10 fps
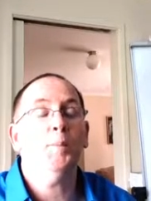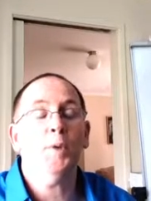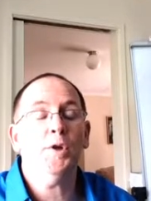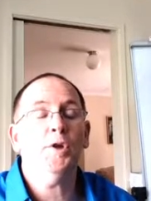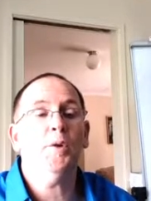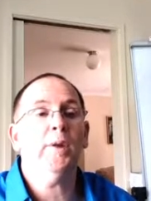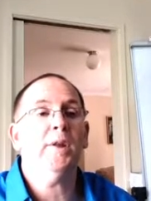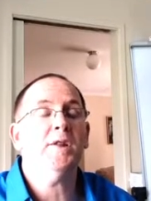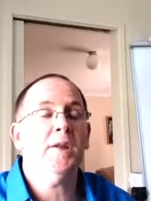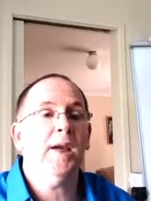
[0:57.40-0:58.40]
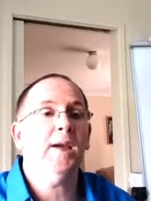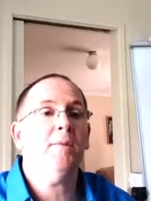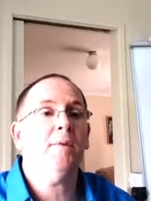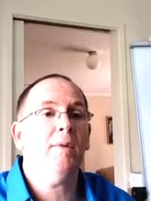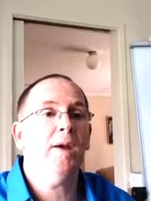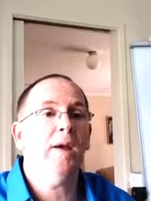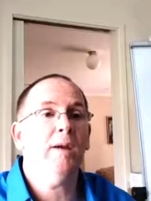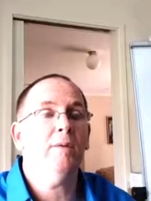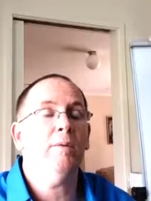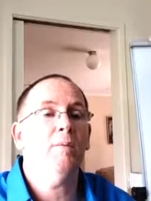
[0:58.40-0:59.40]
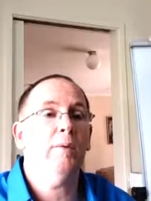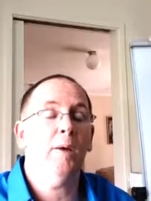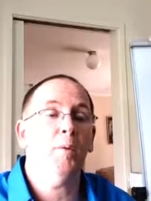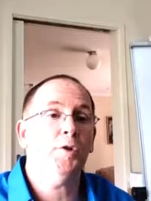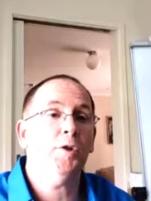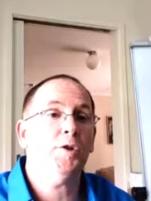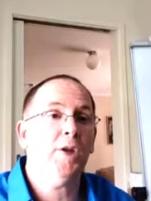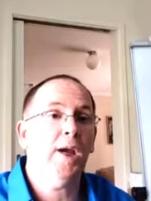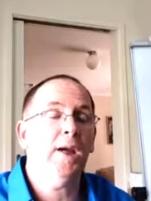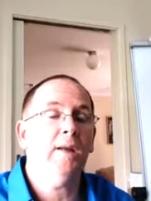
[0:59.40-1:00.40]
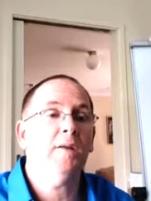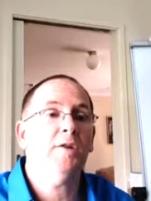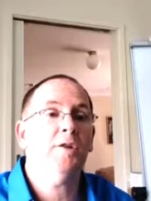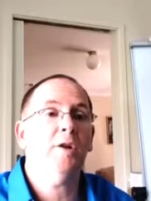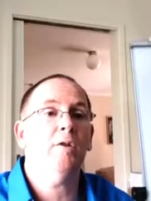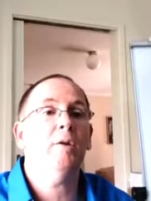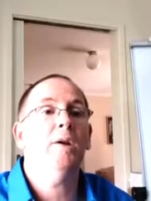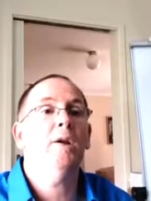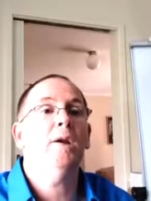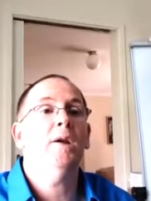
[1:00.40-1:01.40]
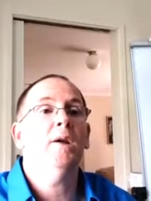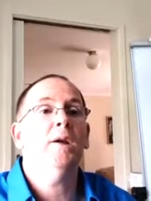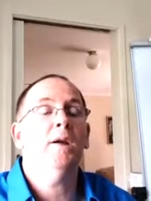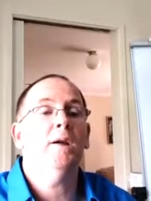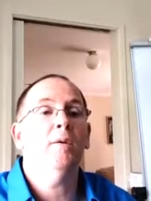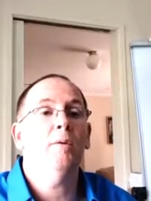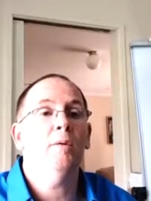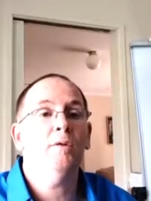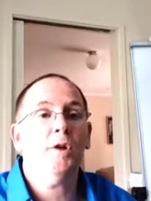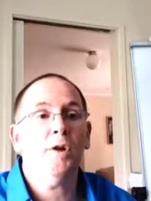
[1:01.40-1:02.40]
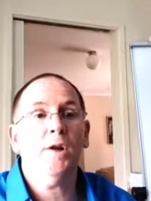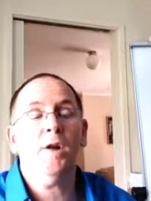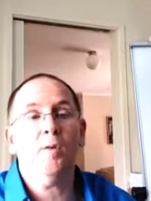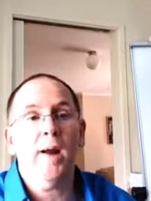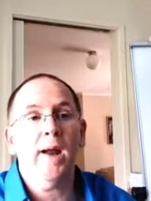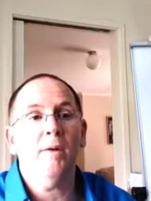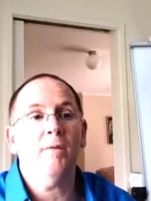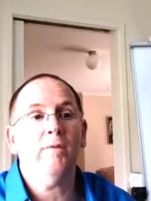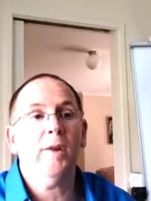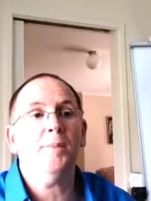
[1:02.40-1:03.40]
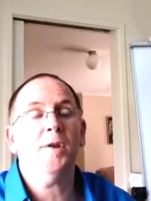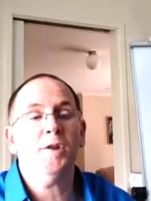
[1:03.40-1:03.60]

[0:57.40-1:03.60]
put you in the same thing that what you're saying. So turn it around, flip the